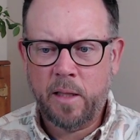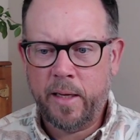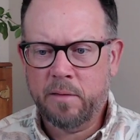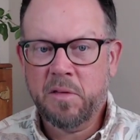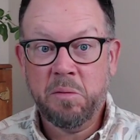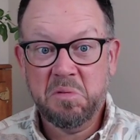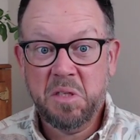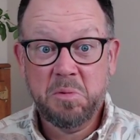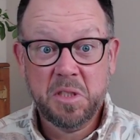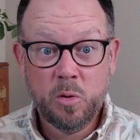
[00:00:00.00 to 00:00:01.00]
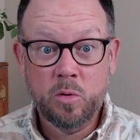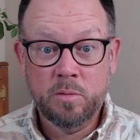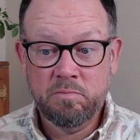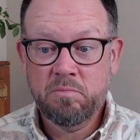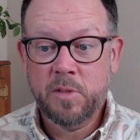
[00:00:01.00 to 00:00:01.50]
Like it, it was cool.
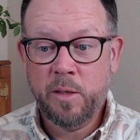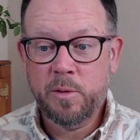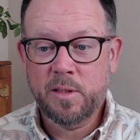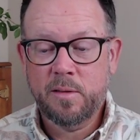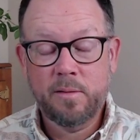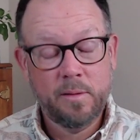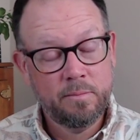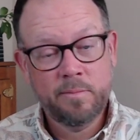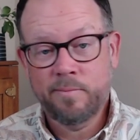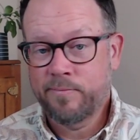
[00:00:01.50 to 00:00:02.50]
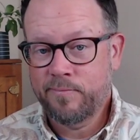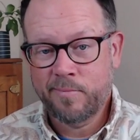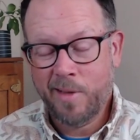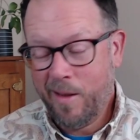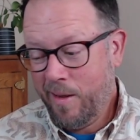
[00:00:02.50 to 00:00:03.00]
It was
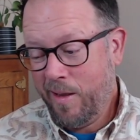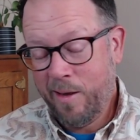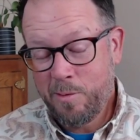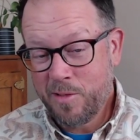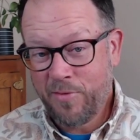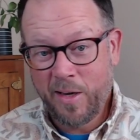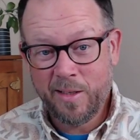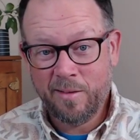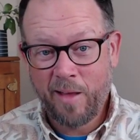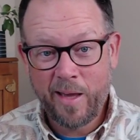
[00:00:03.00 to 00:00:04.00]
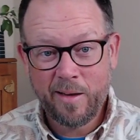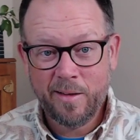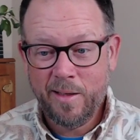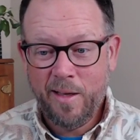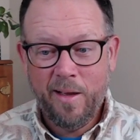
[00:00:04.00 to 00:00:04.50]
it was fun. Like
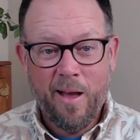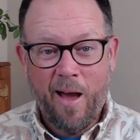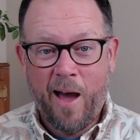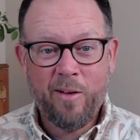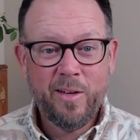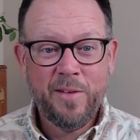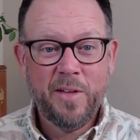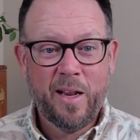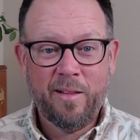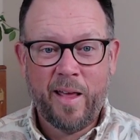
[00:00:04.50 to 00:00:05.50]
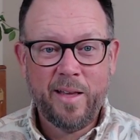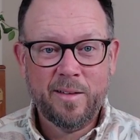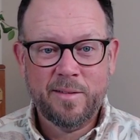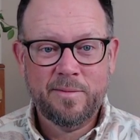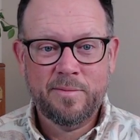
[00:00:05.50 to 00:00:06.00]
I don't even like
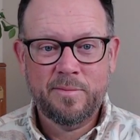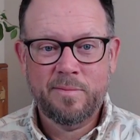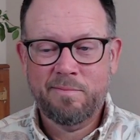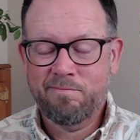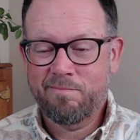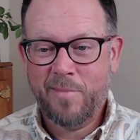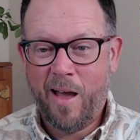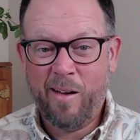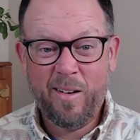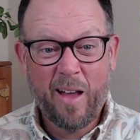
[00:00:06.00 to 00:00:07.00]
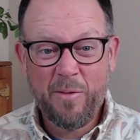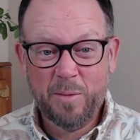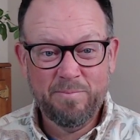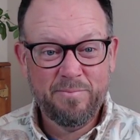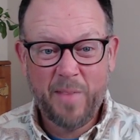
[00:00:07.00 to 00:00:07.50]
I don't have a
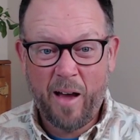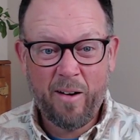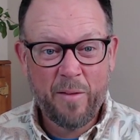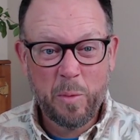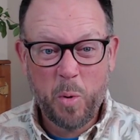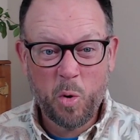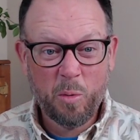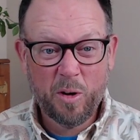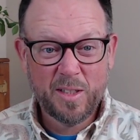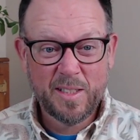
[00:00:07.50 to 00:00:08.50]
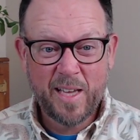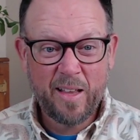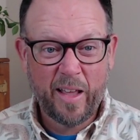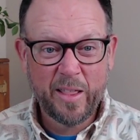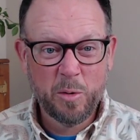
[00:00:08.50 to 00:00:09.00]
I don't have a poor word to say.
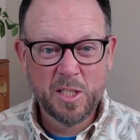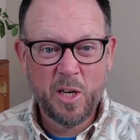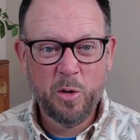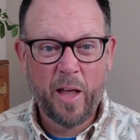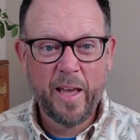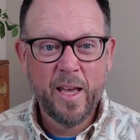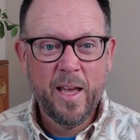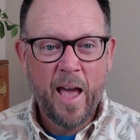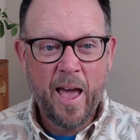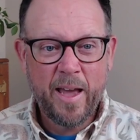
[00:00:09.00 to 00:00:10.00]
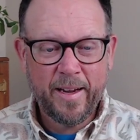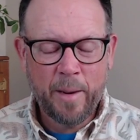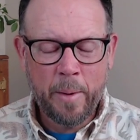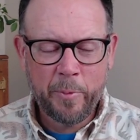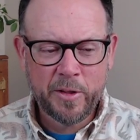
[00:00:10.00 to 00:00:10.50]
Like there was no like, hey,
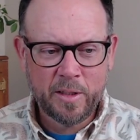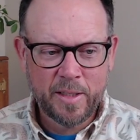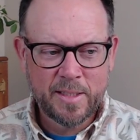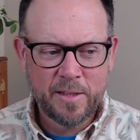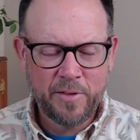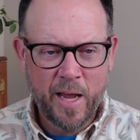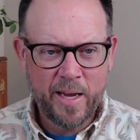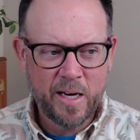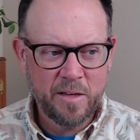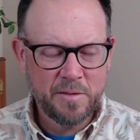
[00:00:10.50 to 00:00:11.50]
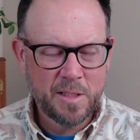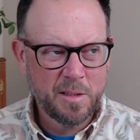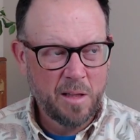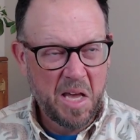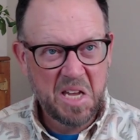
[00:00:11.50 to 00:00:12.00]
come up with a list of negatives.
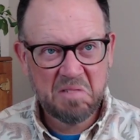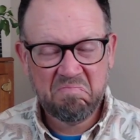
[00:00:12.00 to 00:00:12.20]
Is like